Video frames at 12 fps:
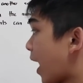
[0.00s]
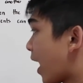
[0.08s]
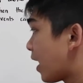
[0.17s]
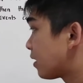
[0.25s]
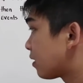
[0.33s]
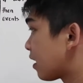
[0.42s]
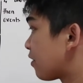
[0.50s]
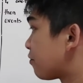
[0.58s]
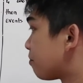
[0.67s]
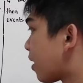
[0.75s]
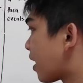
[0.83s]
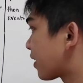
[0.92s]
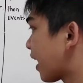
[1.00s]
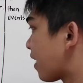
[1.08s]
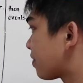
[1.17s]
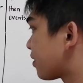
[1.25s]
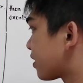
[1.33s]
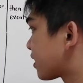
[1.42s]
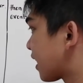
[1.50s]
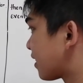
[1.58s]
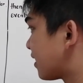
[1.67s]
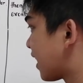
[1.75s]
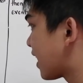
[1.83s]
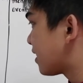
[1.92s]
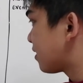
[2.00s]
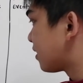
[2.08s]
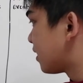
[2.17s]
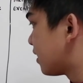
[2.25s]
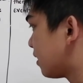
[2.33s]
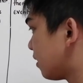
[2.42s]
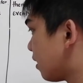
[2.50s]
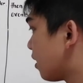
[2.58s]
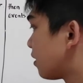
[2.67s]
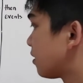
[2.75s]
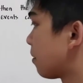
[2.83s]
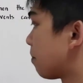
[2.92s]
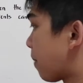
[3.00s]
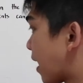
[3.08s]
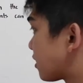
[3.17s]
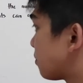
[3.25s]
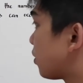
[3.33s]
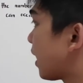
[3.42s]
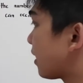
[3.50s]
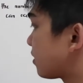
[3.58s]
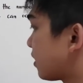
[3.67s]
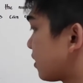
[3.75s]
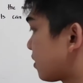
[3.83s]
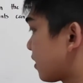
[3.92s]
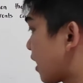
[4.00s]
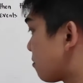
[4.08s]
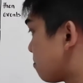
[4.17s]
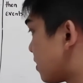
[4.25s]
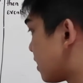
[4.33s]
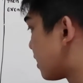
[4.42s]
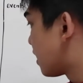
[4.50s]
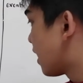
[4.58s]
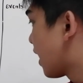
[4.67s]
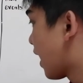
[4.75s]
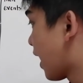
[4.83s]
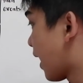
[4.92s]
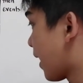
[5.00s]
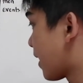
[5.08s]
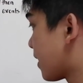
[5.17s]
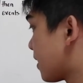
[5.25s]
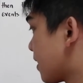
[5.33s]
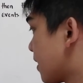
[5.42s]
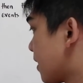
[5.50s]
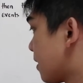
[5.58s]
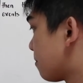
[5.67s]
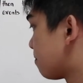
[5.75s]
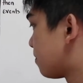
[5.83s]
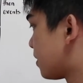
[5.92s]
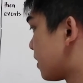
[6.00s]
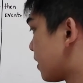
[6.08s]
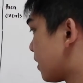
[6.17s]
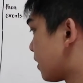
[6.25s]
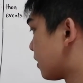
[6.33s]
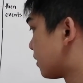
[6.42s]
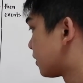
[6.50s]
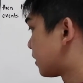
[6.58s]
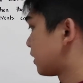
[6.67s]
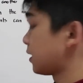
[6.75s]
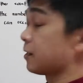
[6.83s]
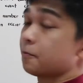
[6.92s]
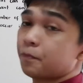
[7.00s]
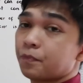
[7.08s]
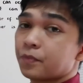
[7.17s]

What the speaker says: And if Mark enters at gate D, the possible exits can be A, B, C.